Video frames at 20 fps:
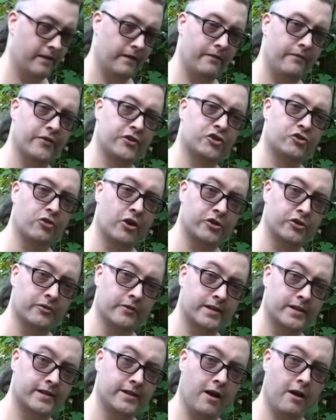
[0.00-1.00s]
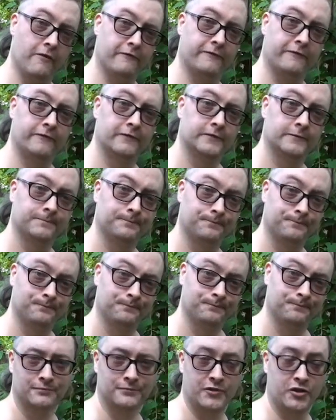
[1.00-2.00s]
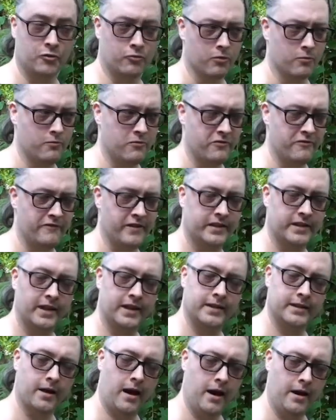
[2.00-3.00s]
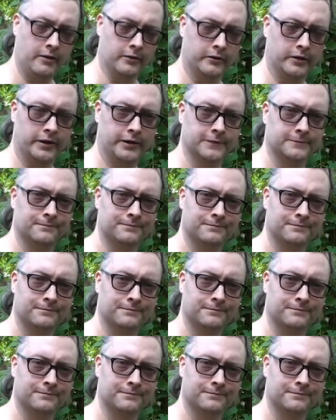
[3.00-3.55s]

the structure itself? You remove it entirely.